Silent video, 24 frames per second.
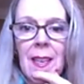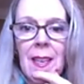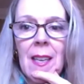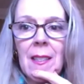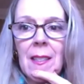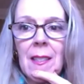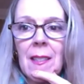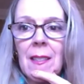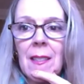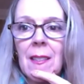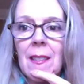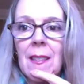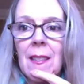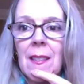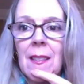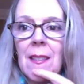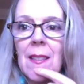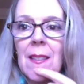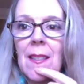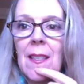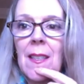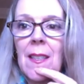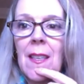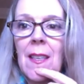Mm-hmm.
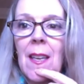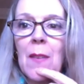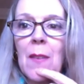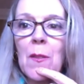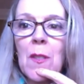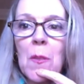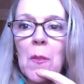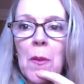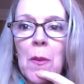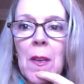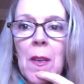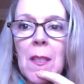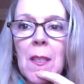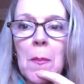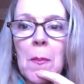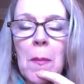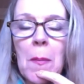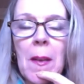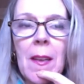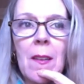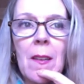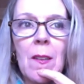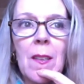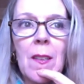And i was surprised yeah.
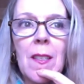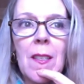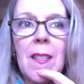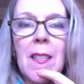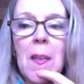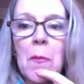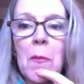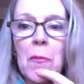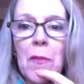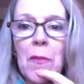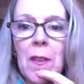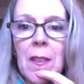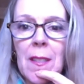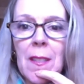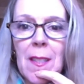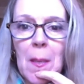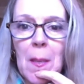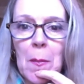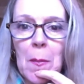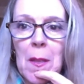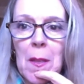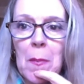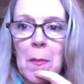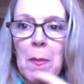by how contemporary
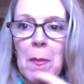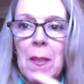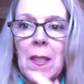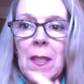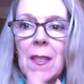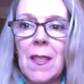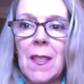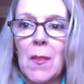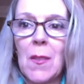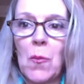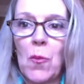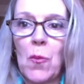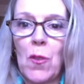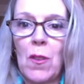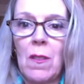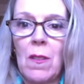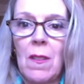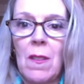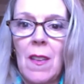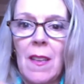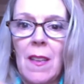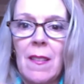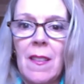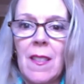some of the pieces were,
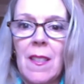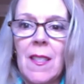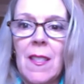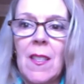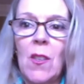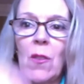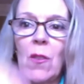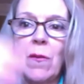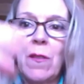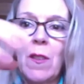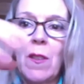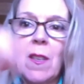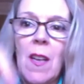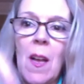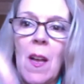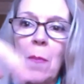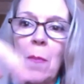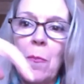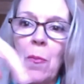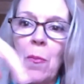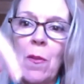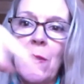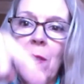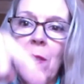like the silver cup
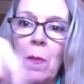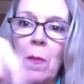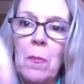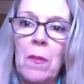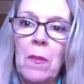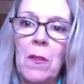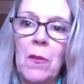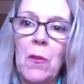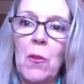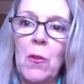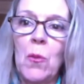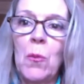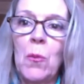with the blue,